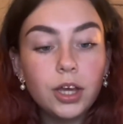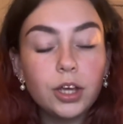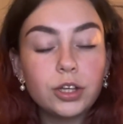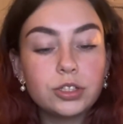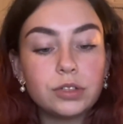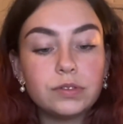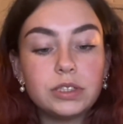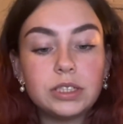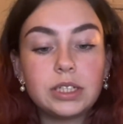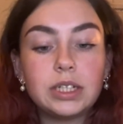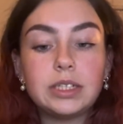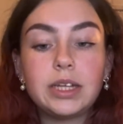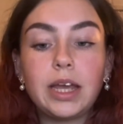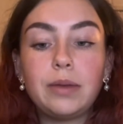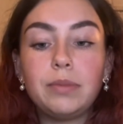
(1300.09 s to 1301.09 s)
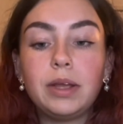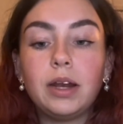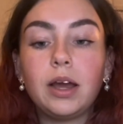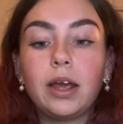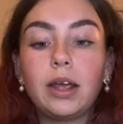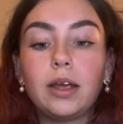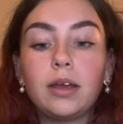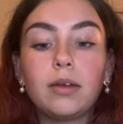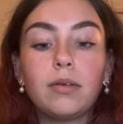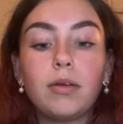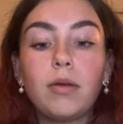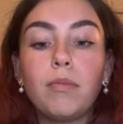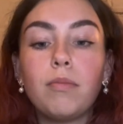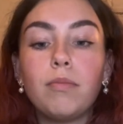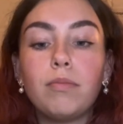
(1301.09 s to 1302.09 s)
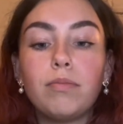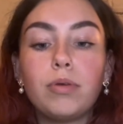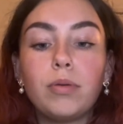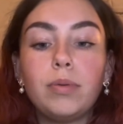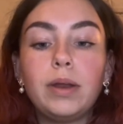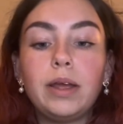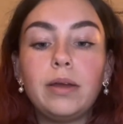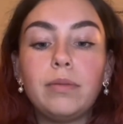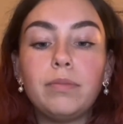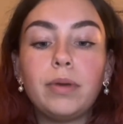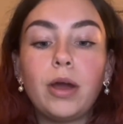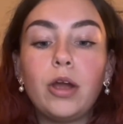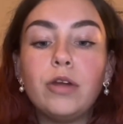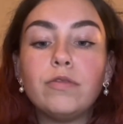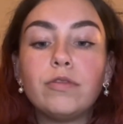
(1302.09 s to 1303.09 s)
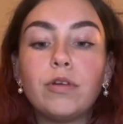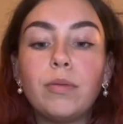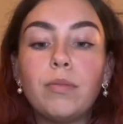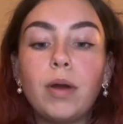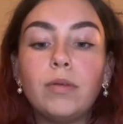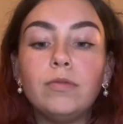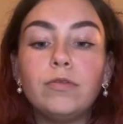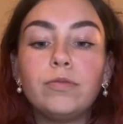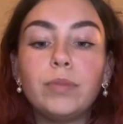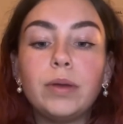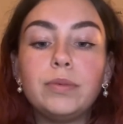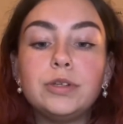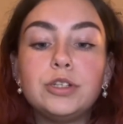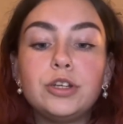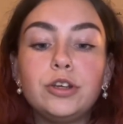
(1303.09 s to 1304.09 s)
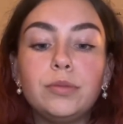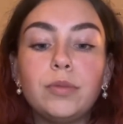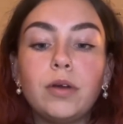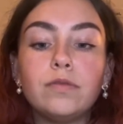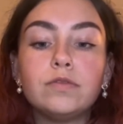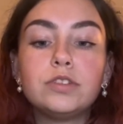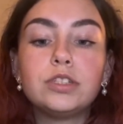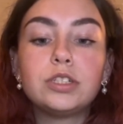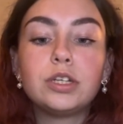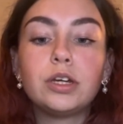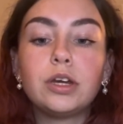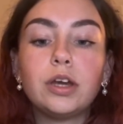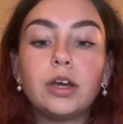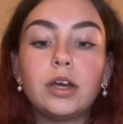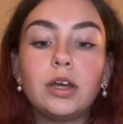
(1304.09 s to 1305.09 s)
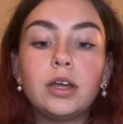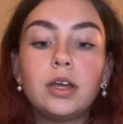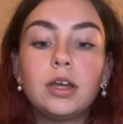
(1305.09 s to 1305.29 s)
because obviously it's going to take me like probably a bit over a month, maybe 2 months to